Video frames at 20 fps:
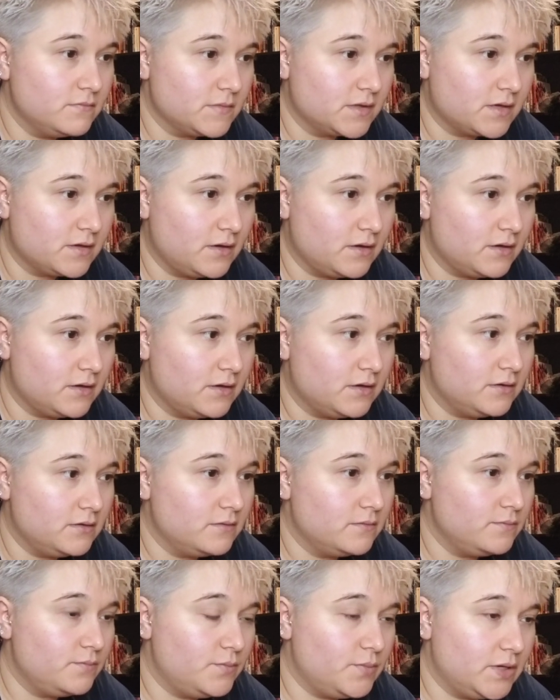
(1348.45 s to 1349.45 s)

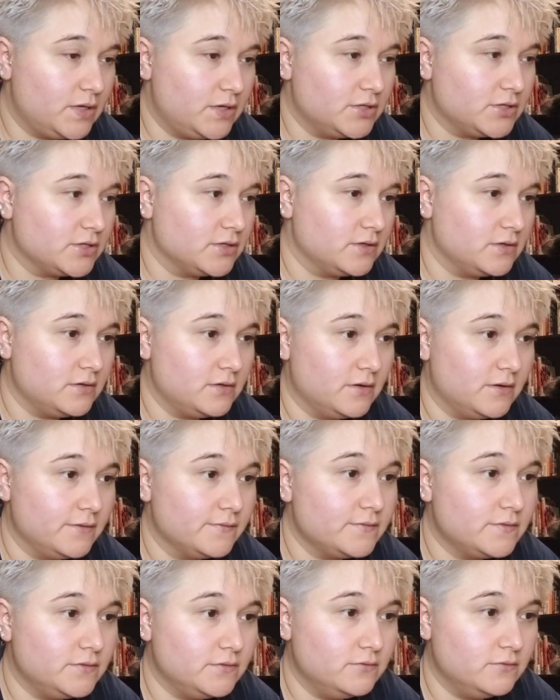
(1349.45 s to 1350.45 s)
kind, patient enough
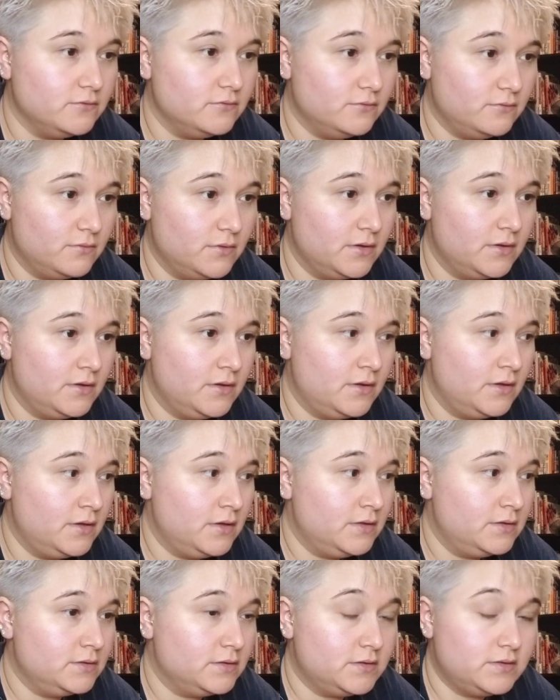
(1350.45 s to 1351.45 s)
to
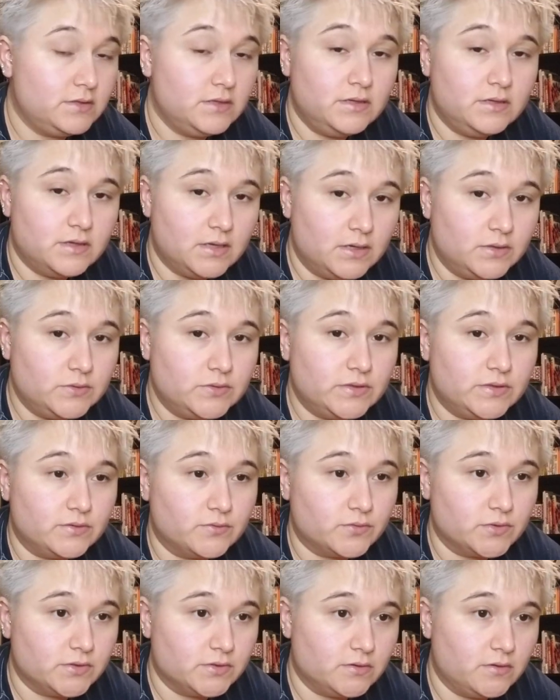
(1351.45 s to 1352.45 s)
see those end
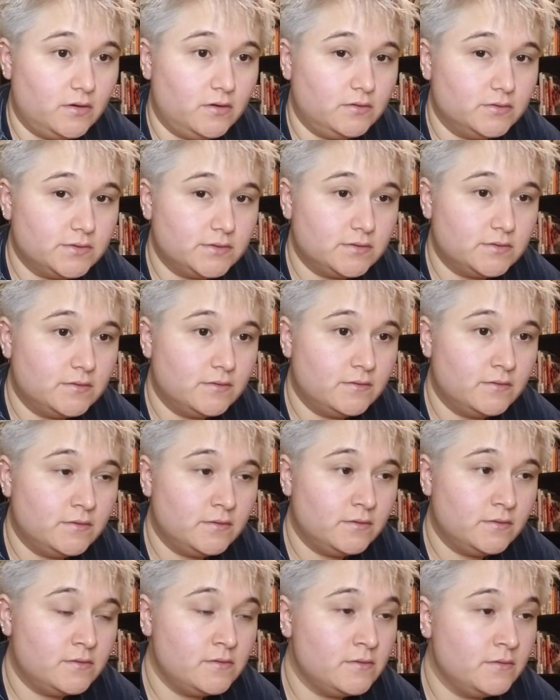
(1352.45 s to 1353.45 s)
results.
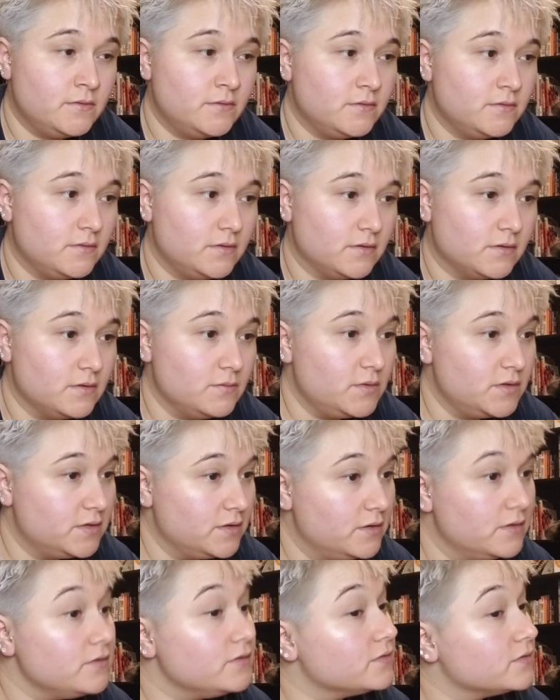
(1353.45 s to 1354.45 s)
And let me
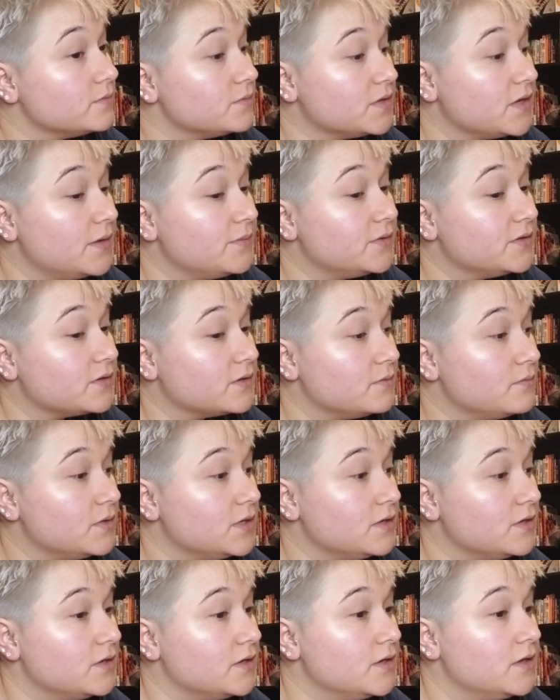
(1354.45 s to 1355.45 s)
tell you, sometimes it can
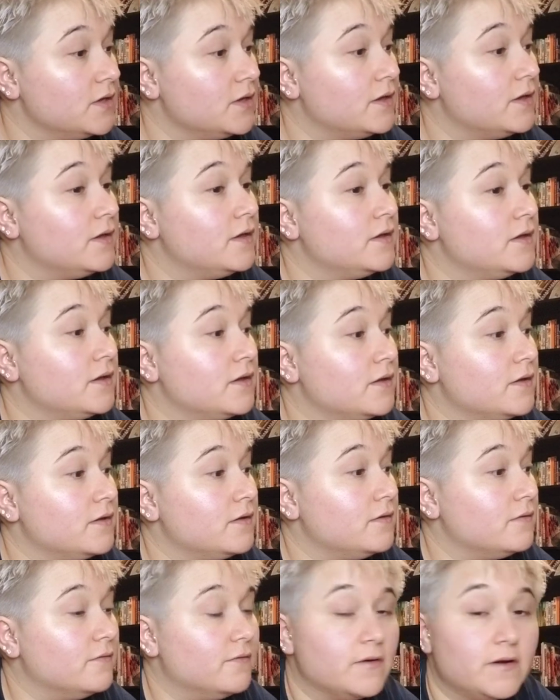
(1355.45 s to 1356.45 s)
be
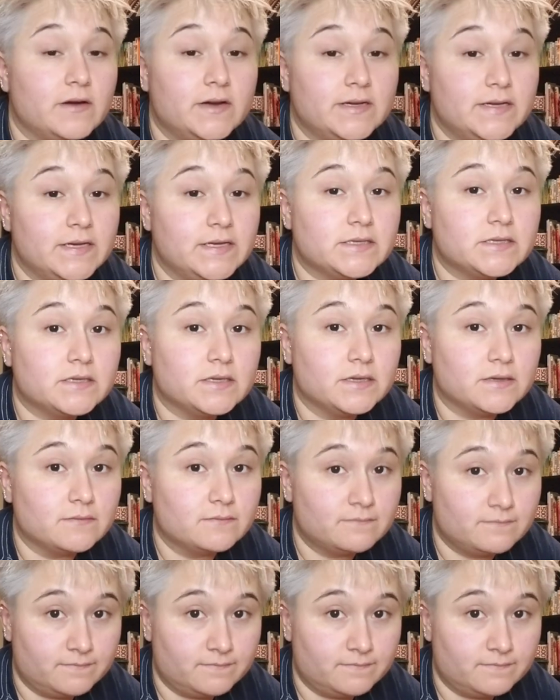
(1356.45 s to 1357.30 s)
very testing.